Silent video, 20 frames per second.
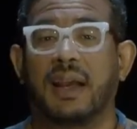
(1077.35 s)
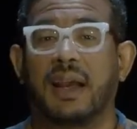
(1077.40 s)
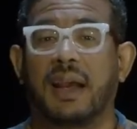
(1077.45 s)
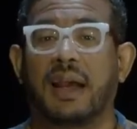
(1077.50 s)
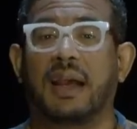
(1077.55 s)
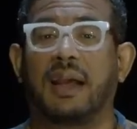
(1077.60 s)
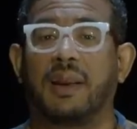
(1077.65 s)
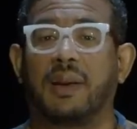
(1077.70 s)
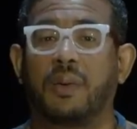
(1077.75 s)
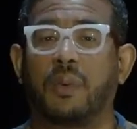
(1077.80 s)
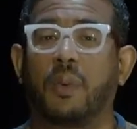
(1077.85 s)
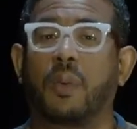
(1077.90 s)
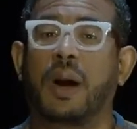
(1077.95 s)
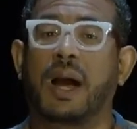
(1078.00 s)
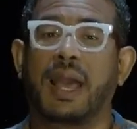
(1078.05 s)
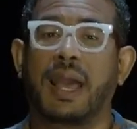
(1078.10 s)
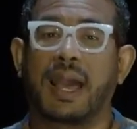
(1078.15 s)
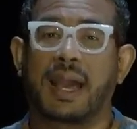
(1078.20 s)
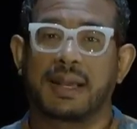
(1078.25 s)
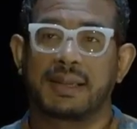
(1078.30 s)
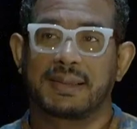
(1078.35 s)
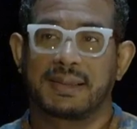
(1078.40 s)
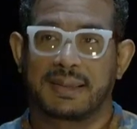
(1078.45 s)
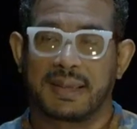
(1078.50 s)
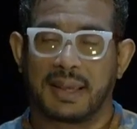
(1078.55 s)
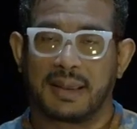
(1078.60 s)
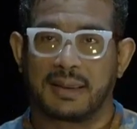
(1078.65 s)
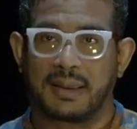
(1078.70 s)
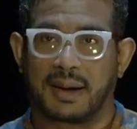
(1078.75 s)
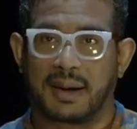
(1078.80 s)
And why I
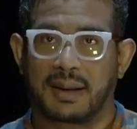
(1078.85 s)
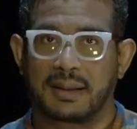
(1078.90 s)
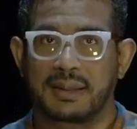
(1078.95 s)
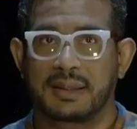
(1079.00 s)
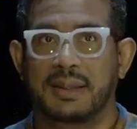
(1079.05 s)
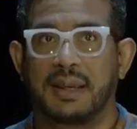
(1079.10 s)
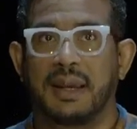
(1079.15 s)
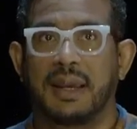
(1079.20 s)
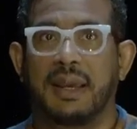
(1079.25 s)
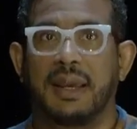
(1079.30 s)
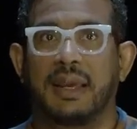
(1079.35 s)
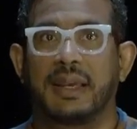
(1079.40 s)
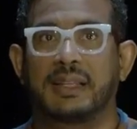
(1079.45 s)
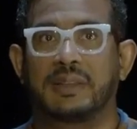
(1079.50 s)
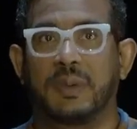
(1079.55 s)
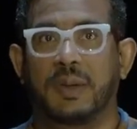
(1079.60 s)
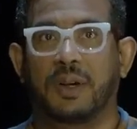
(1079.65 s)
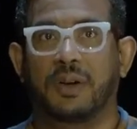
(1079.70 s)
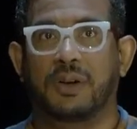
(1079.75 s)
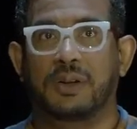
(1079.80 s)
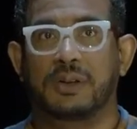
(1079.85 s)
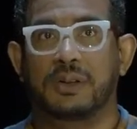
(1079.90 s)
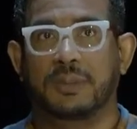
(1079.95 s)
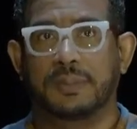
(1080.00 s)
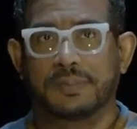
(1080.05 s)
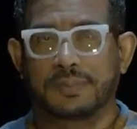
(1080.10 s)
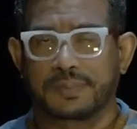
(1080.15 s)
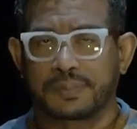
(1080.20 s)
say that is because